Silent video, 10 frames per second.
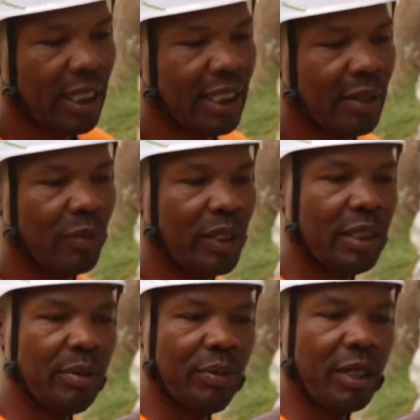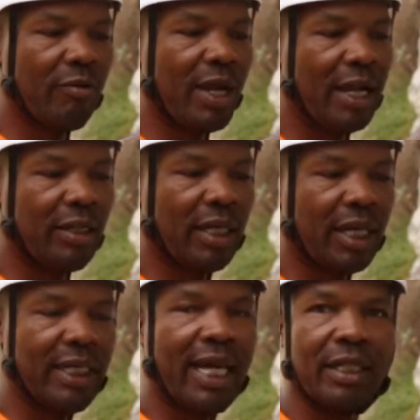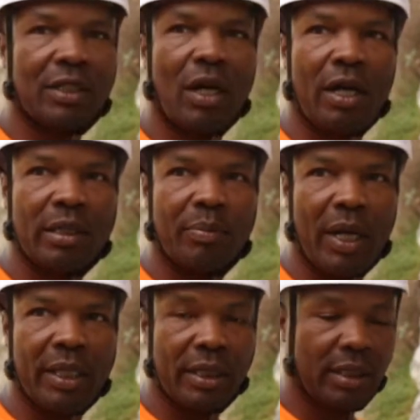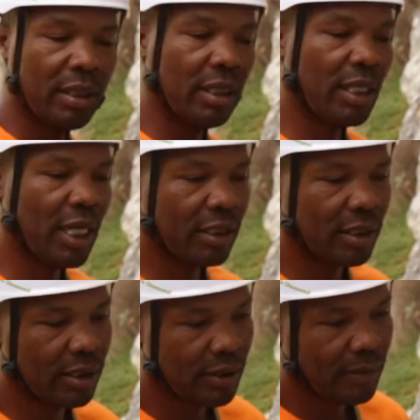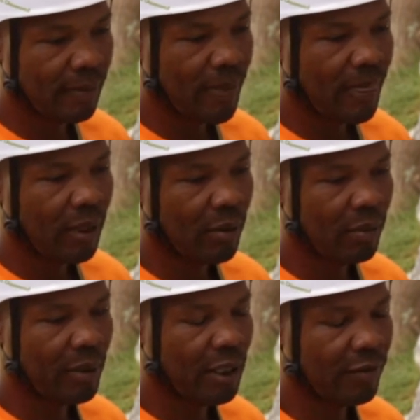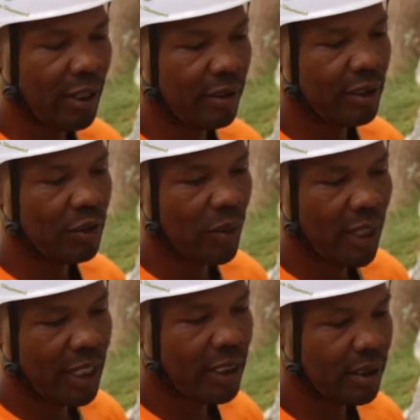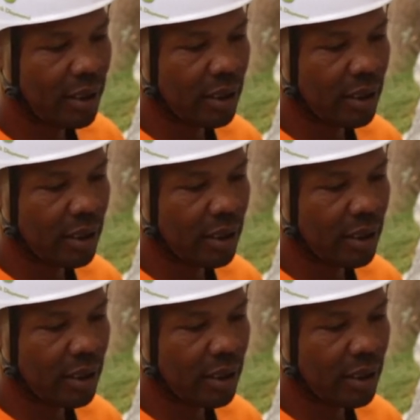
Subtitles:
and then we bring it round, and again it's guided by the nut. Bring it round this way,